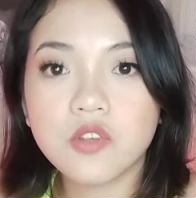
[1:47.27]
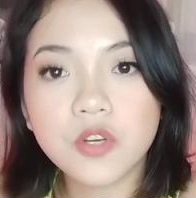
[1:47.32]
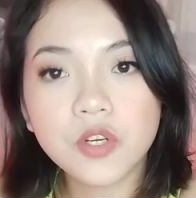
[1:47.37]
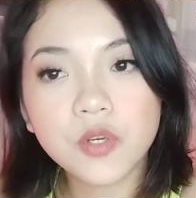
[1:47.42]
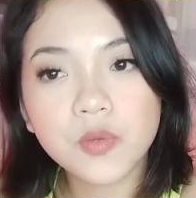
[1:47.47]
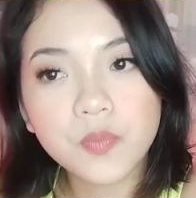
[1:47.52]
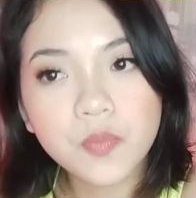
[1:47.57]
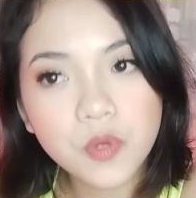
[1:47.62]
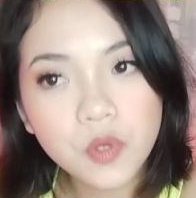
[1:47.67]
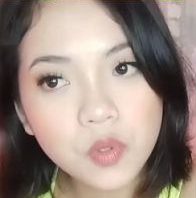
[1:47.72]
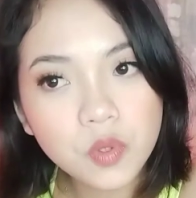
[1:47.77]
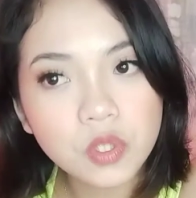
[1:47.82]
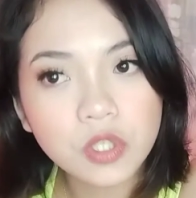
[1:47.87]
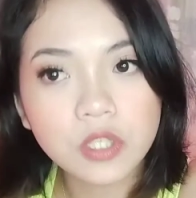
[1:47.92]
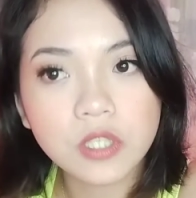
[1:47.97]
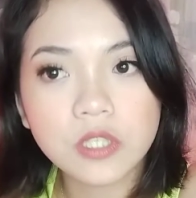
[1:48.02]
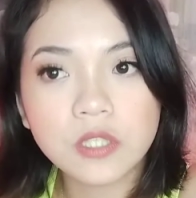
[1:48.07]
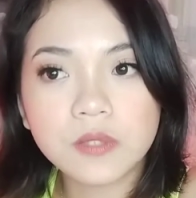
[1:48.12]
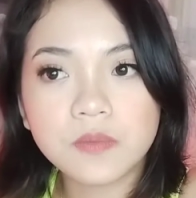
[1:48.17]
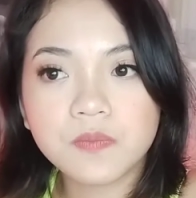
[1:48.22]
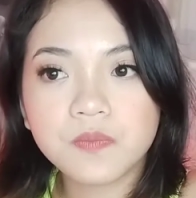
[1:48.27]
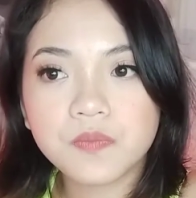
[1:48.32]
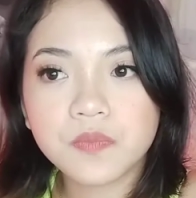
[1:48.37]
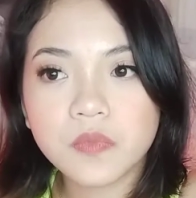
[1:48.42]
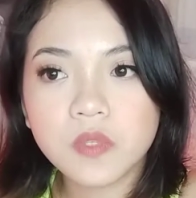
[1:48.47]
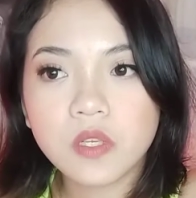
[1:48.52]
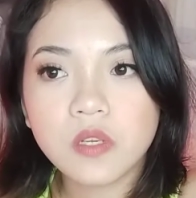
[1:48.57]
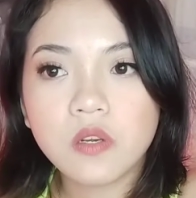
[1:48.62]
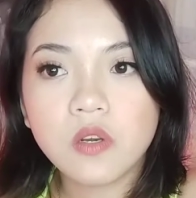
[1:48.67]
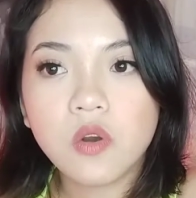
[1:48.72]
to your computer.
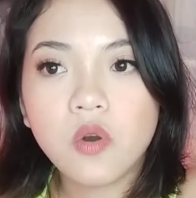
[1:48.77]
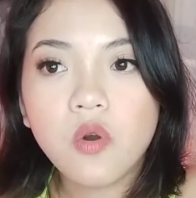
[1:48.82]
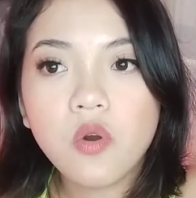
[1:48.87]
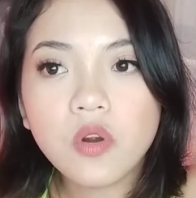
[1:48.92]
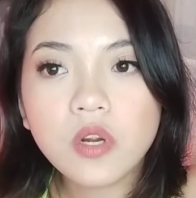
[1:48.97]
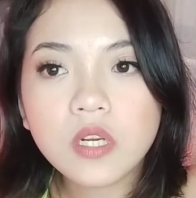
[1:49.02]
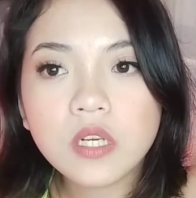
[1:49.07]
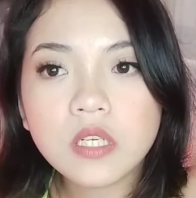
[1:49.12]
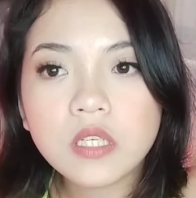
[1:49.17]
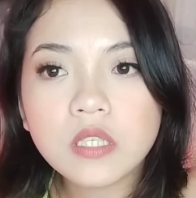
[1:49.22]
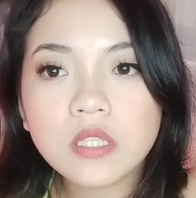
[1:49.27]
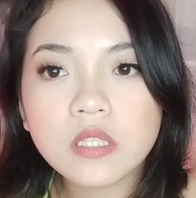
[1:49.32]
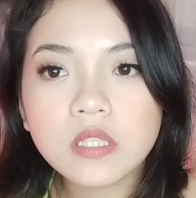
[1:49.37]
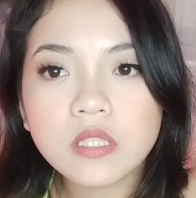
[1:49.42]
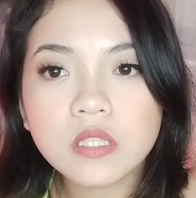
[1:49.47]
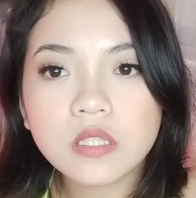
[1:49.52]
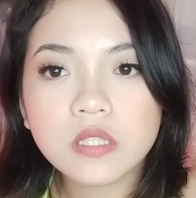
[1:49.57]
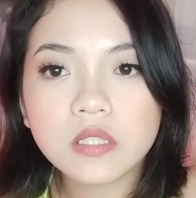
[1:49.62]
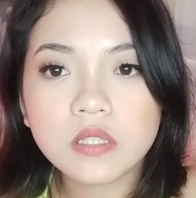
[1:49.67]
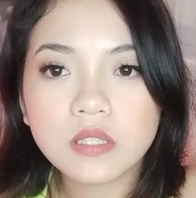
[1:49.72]
Or